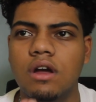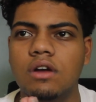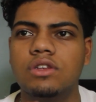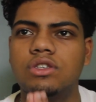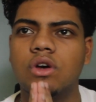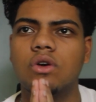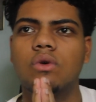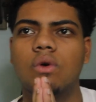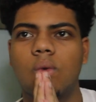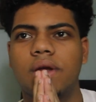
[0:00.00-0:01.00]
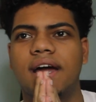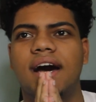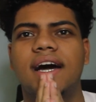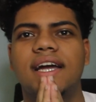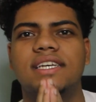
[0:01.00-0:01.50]
So when
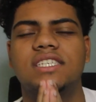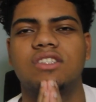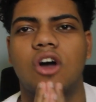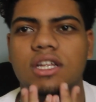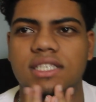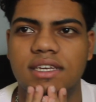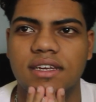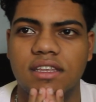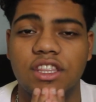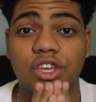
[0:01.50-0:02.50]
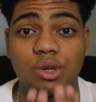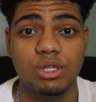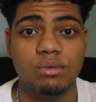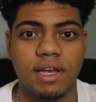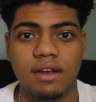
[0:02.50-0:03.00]
I started the
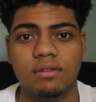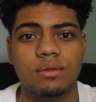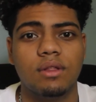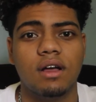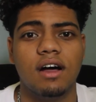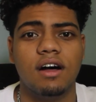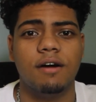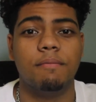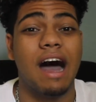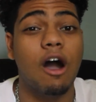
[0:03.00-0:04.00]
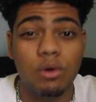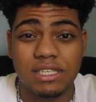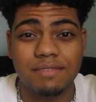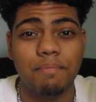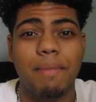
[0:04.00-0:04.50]
YouTube channel, I
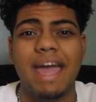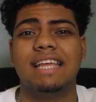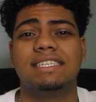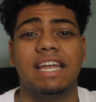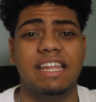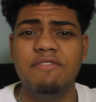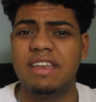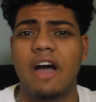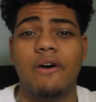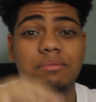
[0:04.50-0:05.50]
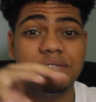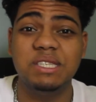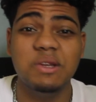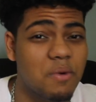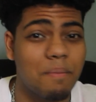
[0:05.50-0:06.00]
was mad excited. Even now, I'm
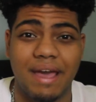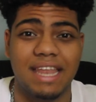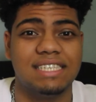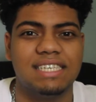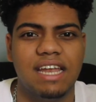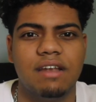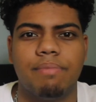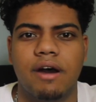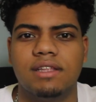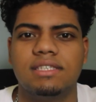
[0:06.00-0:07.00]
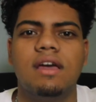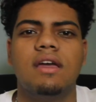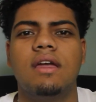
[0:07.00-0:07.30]
still mad excited about it.